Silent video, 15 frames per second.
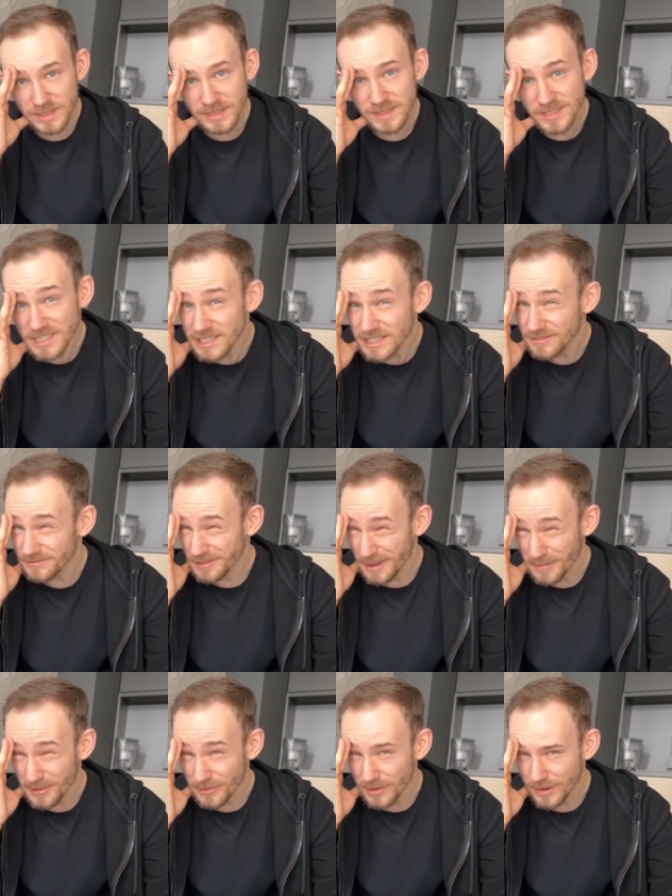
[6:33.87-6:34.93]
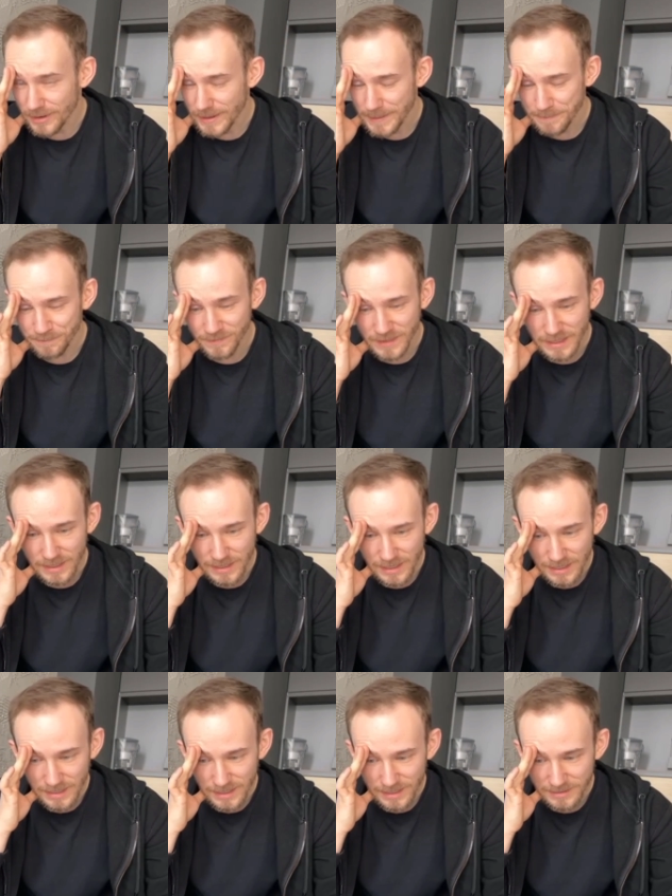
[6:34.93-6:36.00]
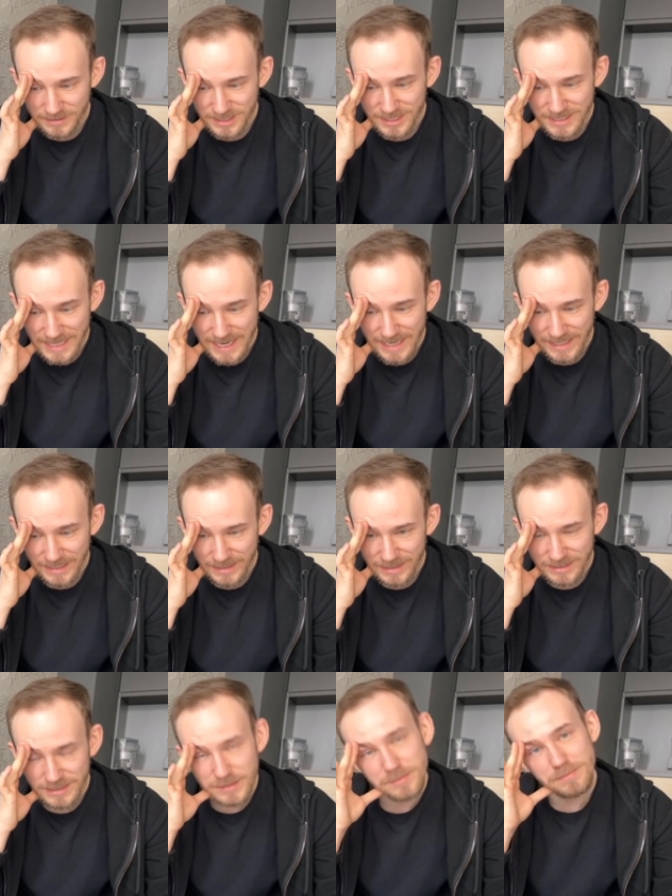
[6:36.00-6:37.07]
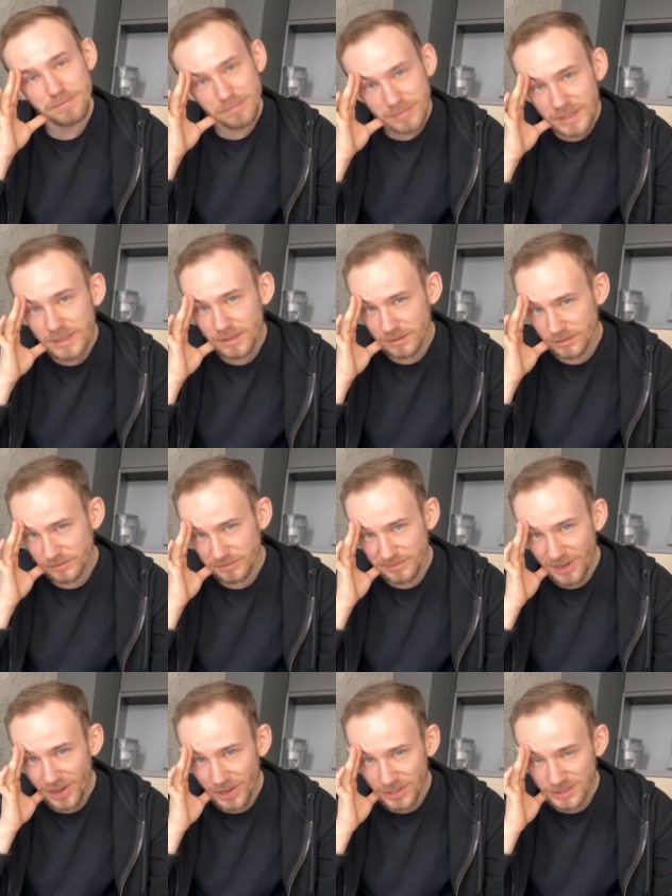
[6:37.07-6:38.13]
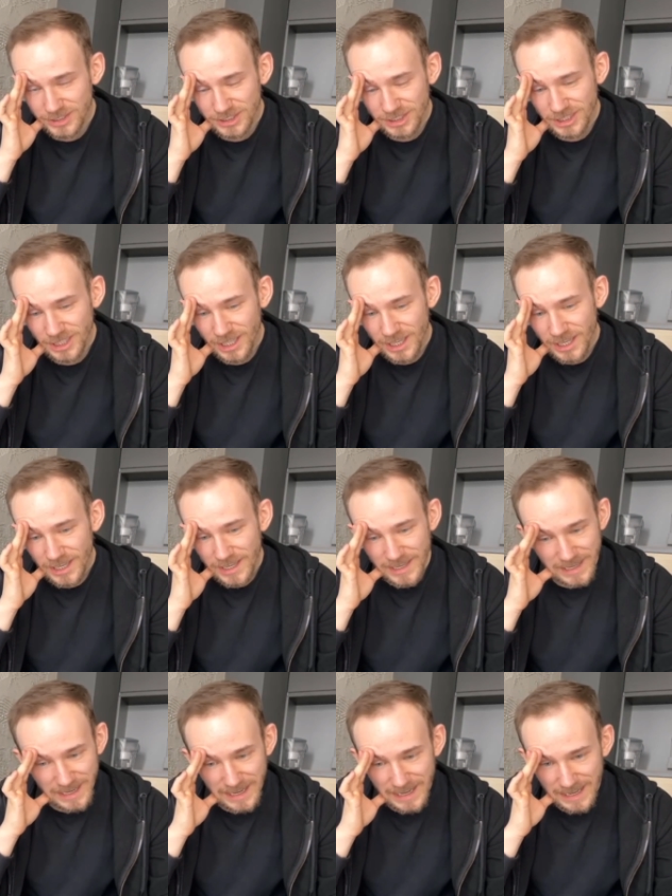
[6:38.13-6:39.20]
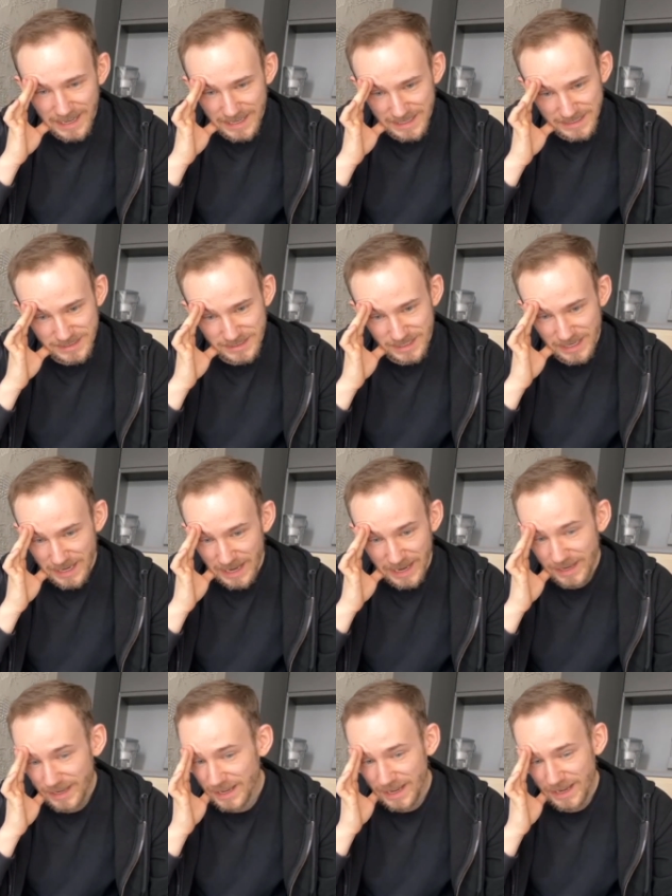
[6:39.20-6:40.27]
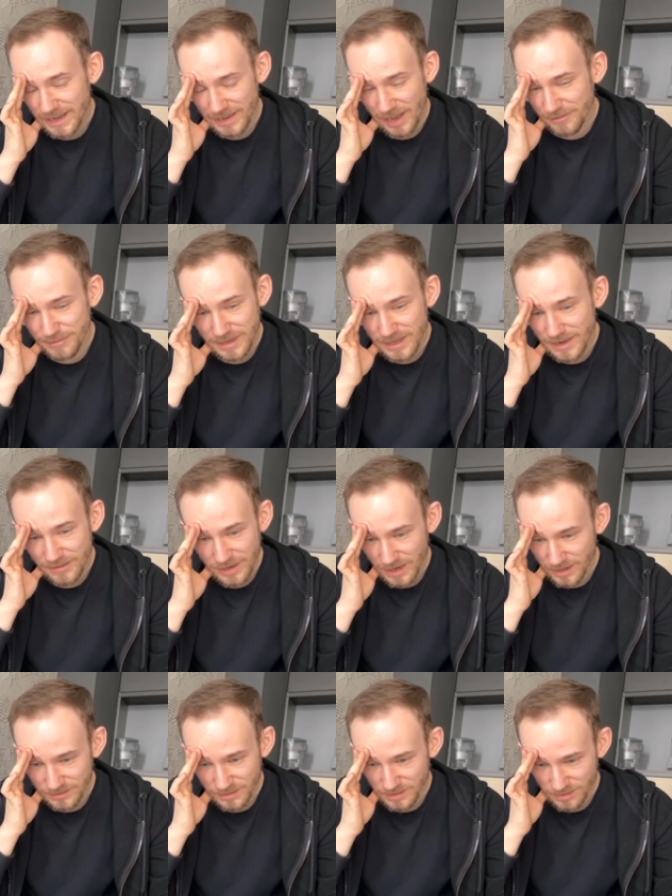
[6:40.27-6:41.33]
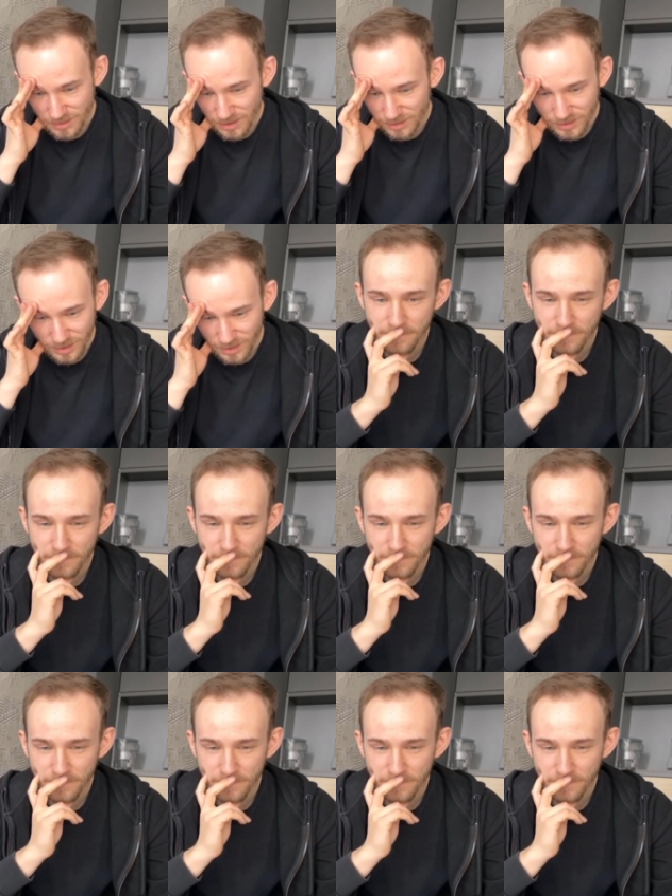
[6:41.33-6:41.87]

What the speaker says: still in February. Today it's middle of March, and I've been living under the rock.